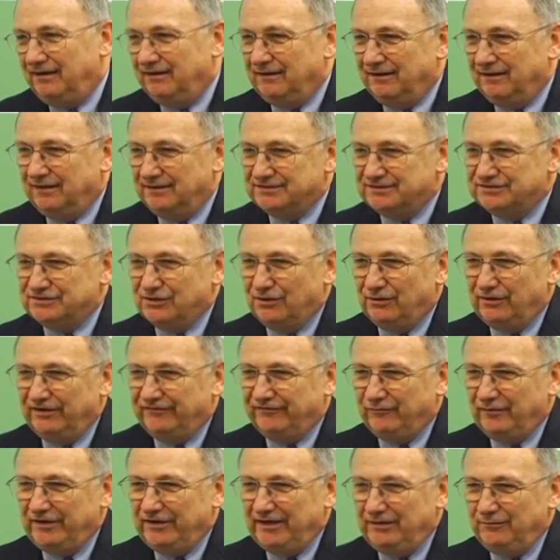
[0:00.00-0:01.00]
Uh, so
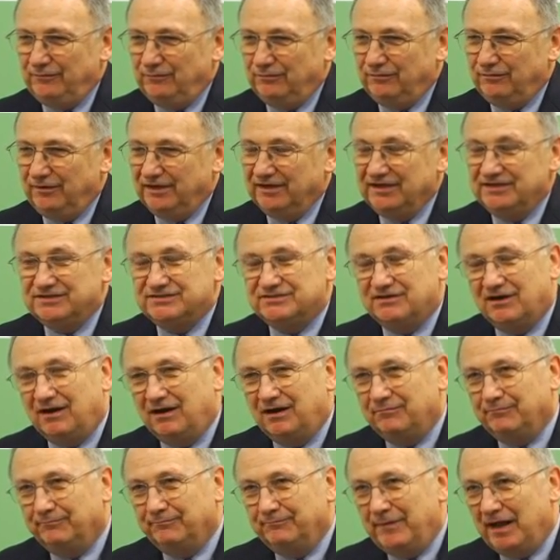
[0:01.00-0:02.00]
if we really
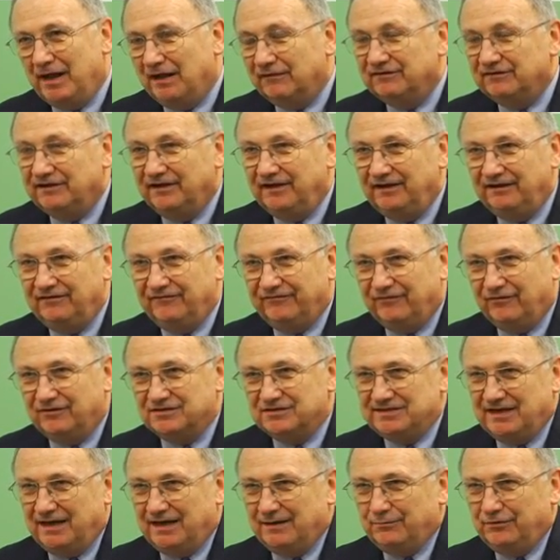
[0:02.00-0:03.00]
start melting, for
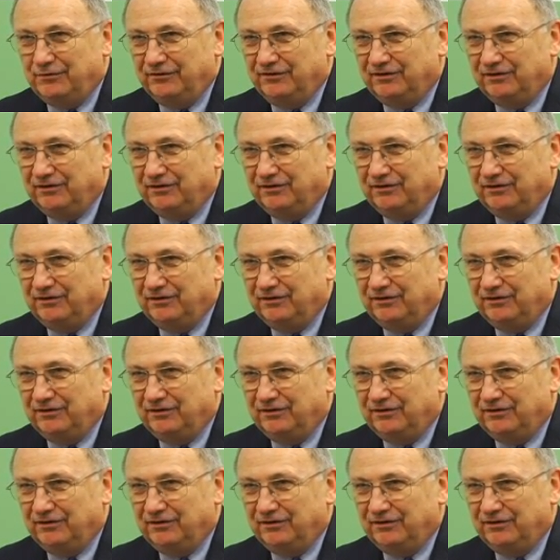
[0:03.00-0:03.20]
example,